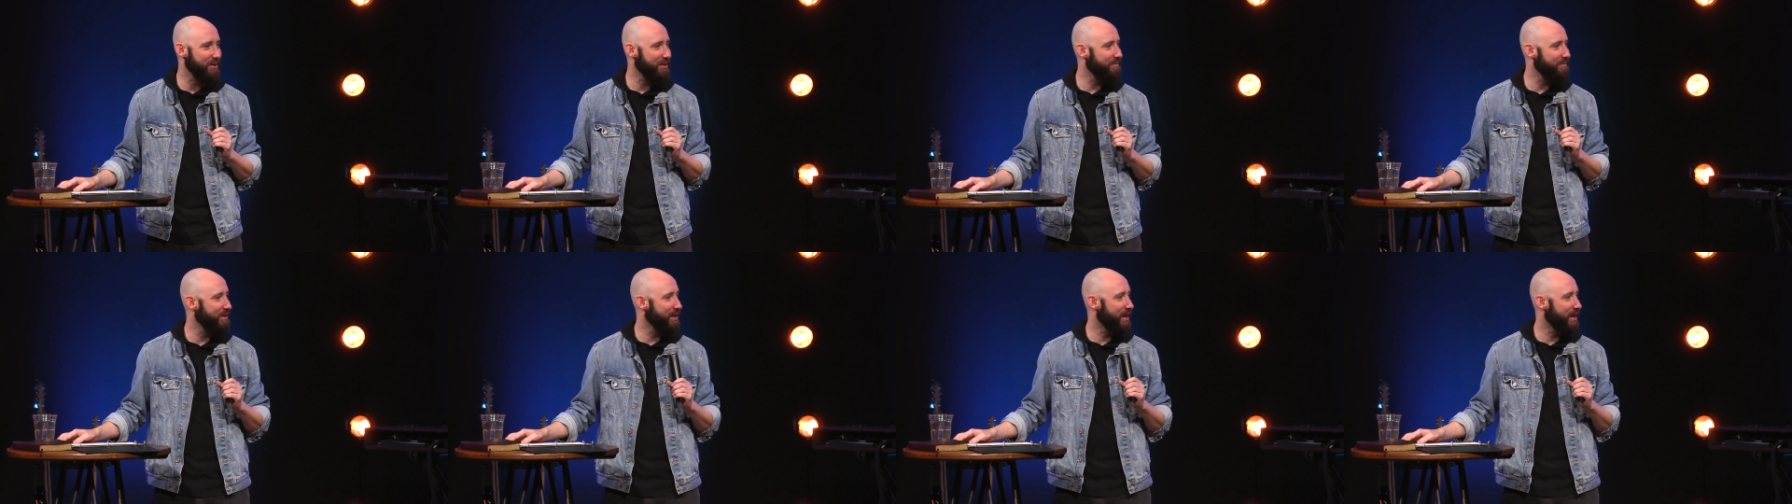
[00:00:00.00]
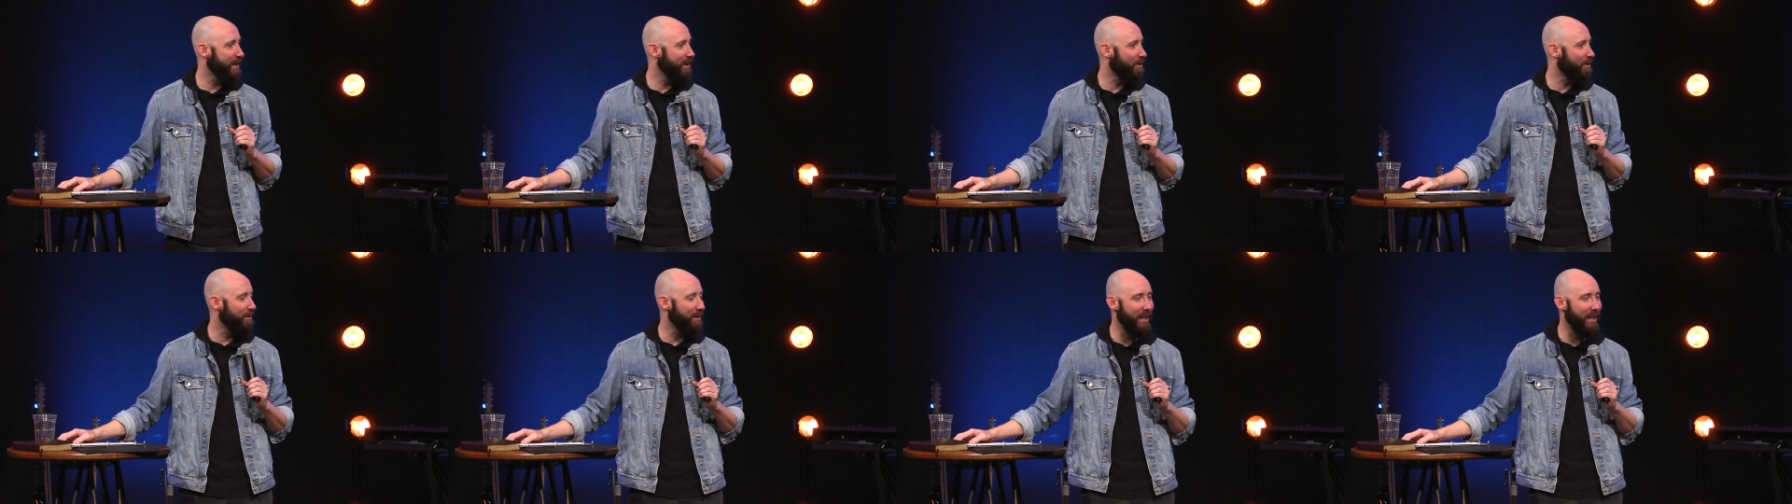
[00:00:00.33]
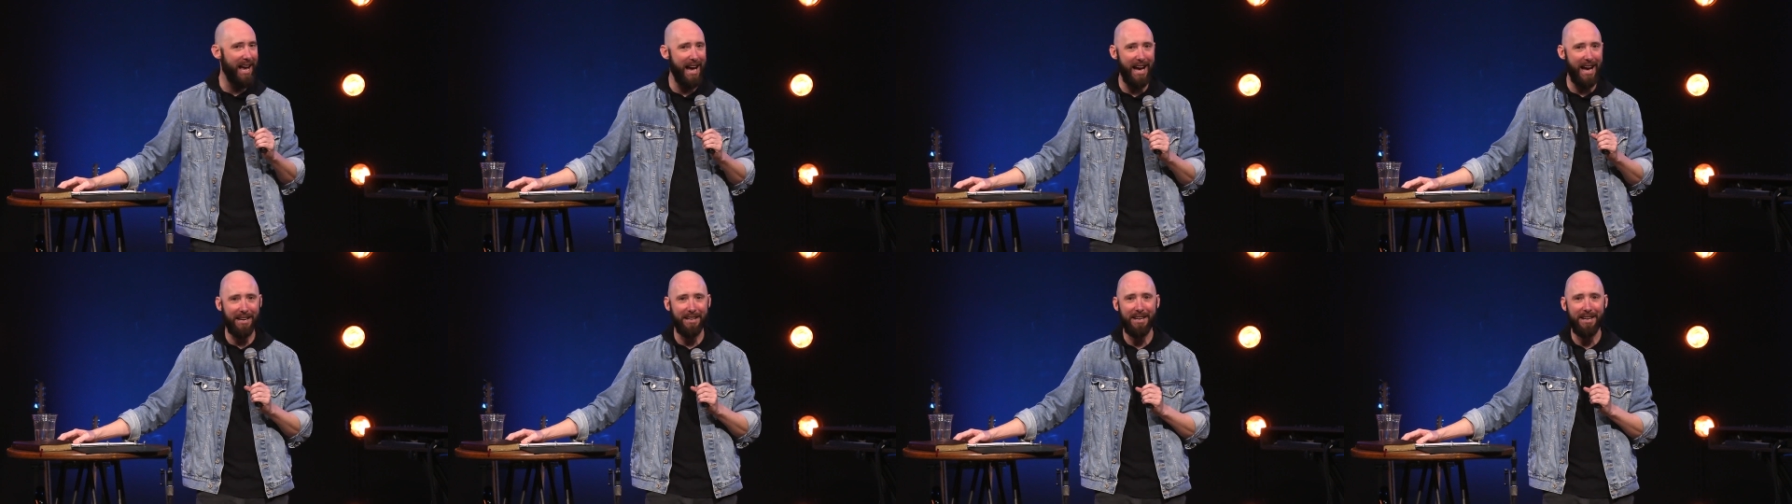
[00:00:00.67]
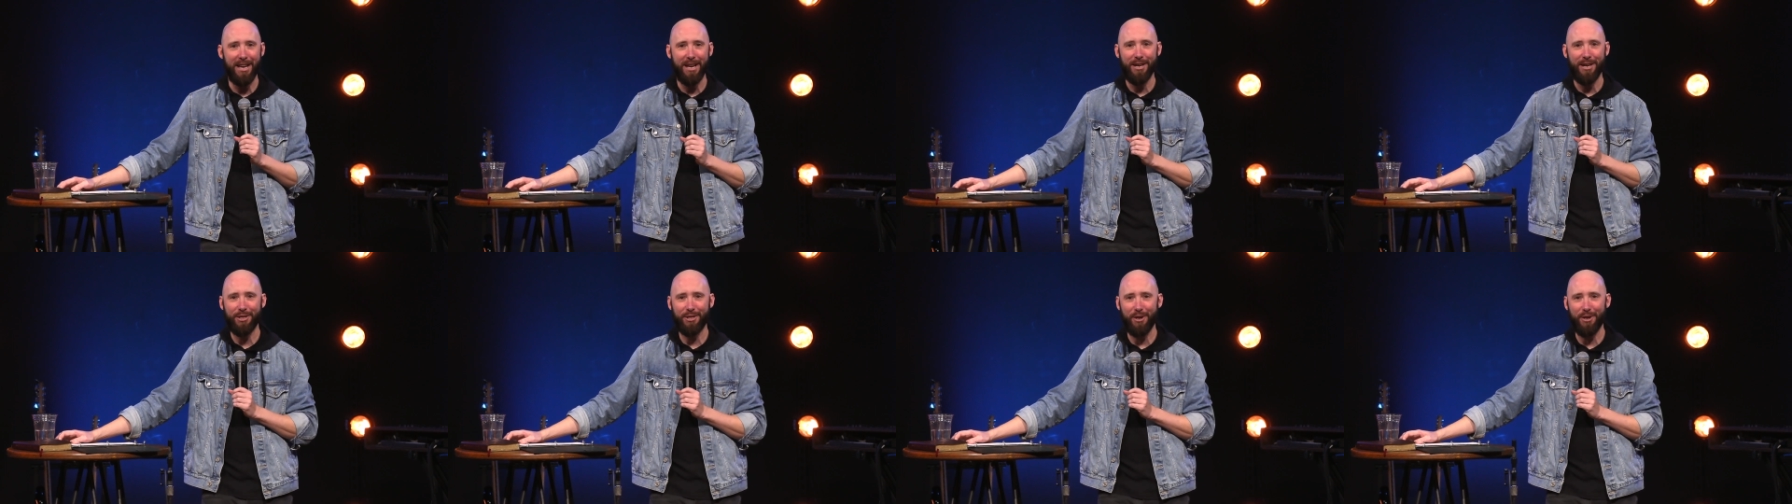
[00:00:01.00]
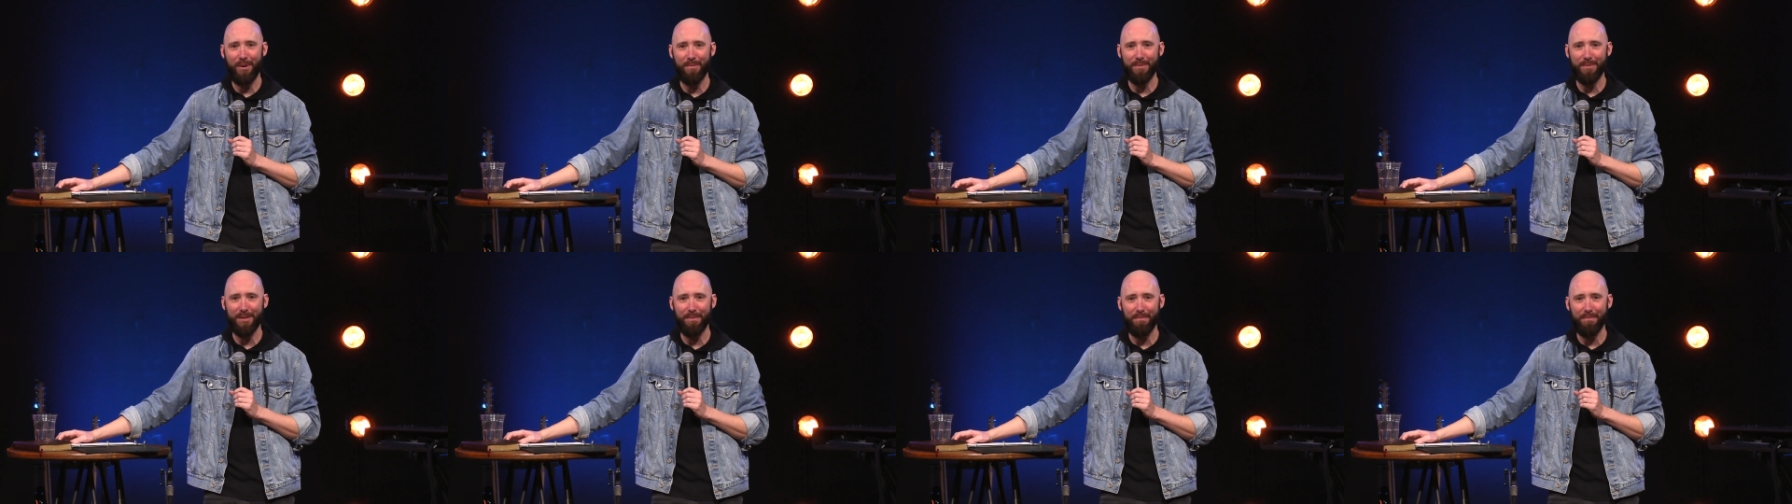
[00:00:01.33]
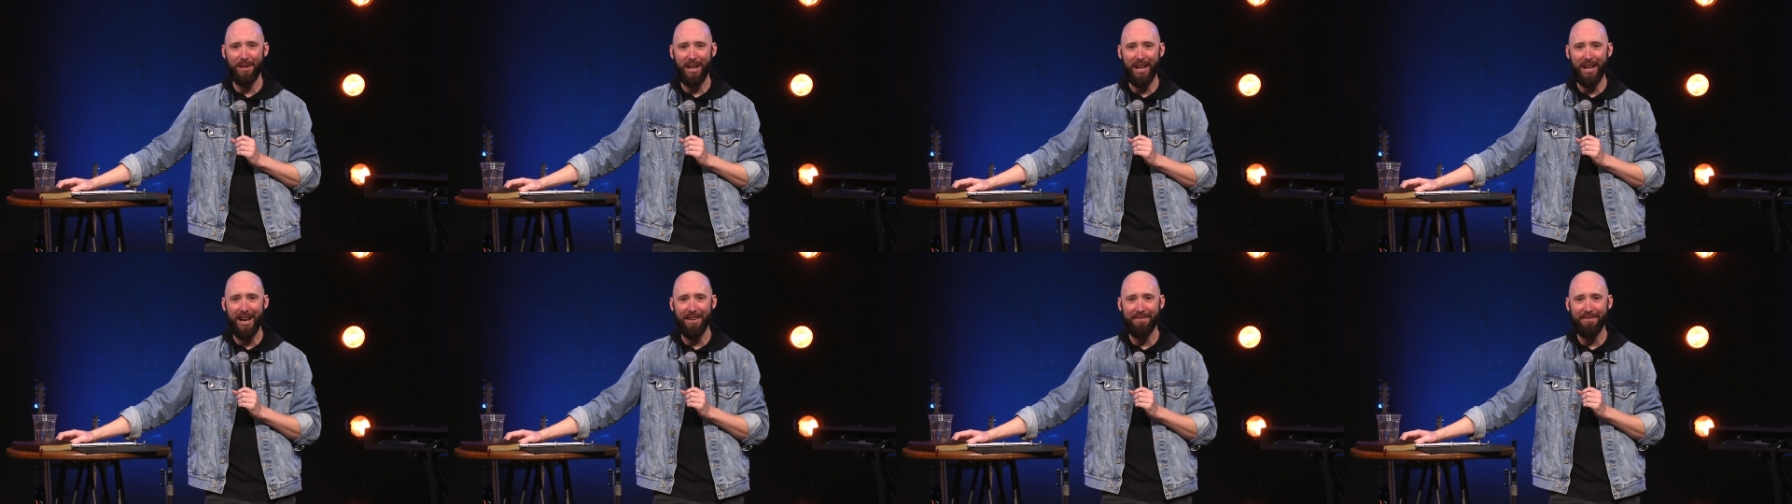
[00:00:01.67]
If you get online, show them some
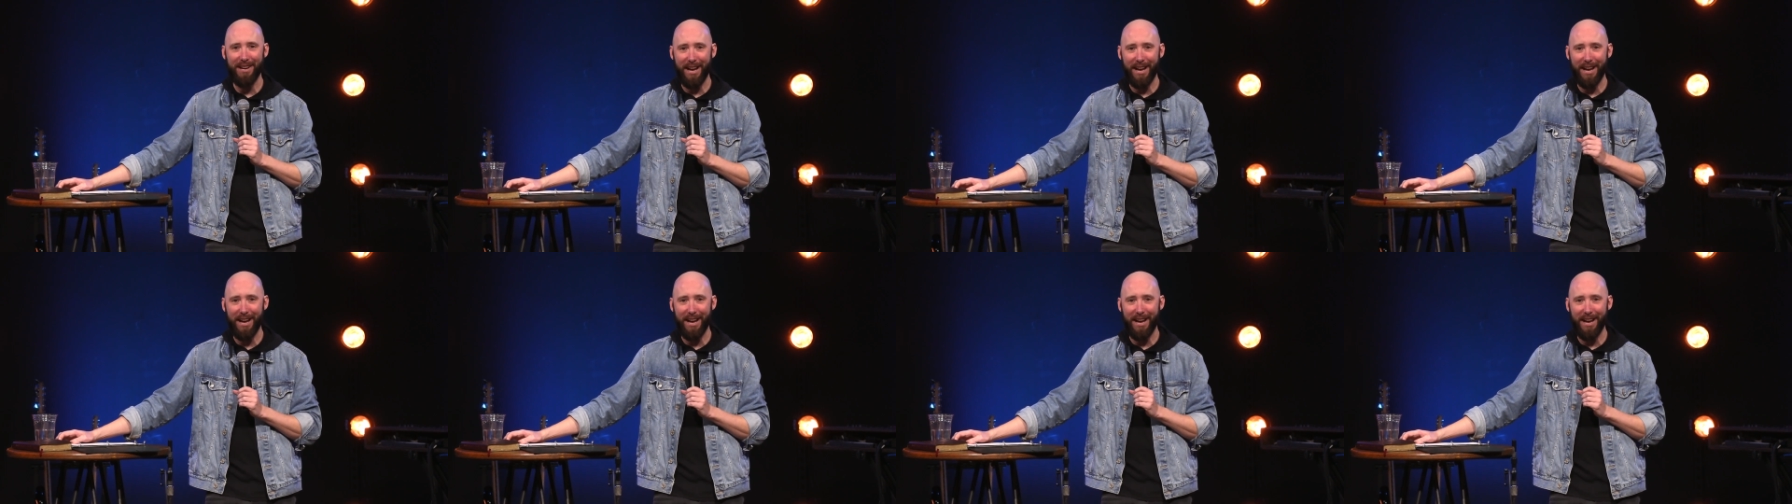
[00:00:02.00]
love,